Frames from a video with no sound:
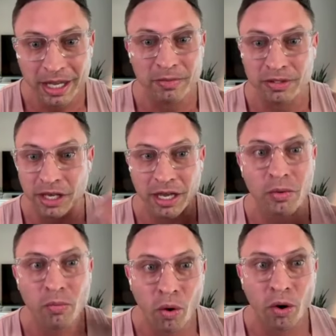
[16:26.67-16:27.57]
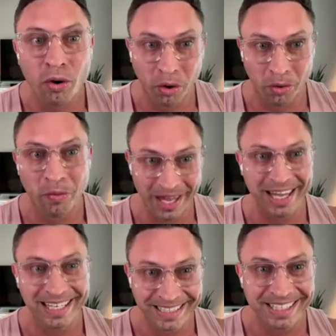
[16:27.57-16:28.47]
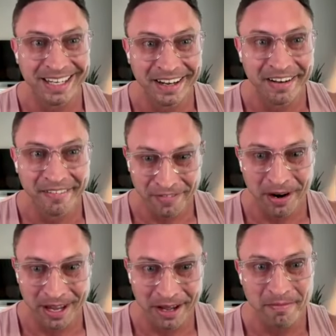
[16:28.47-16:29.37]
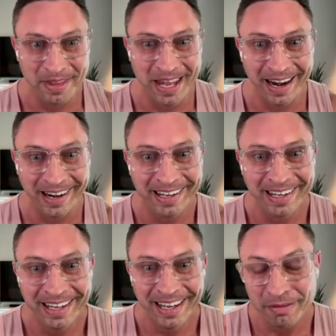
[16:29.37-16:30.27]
It was like a whirlwind for him there. And